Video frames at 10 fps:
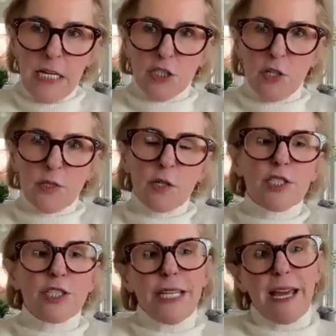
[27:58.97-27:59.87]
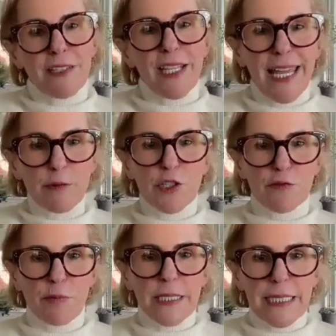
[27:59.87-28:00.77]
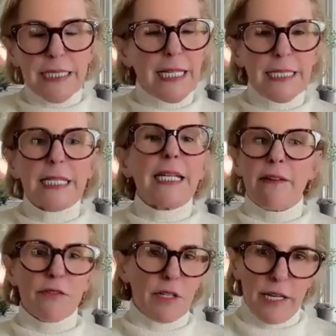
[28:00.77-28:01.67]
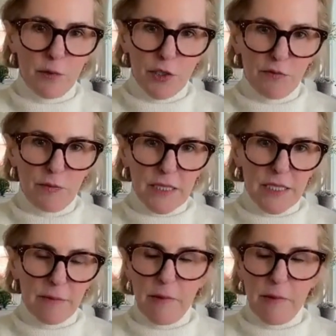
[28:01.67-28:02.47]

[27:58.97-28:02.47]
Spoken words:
So it's always good to have the language of business. I didn't have the language of business.